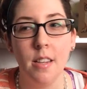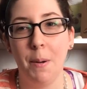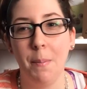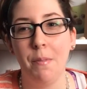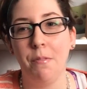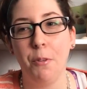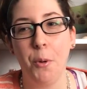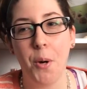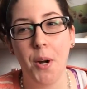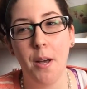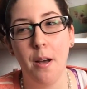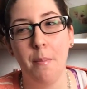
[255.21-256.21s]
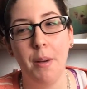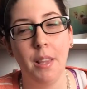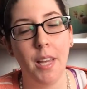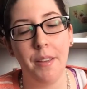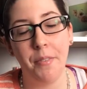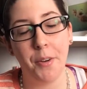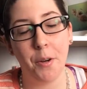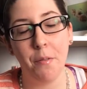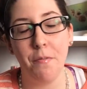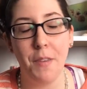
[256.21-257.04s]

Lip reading: When I'm in Florida, my life group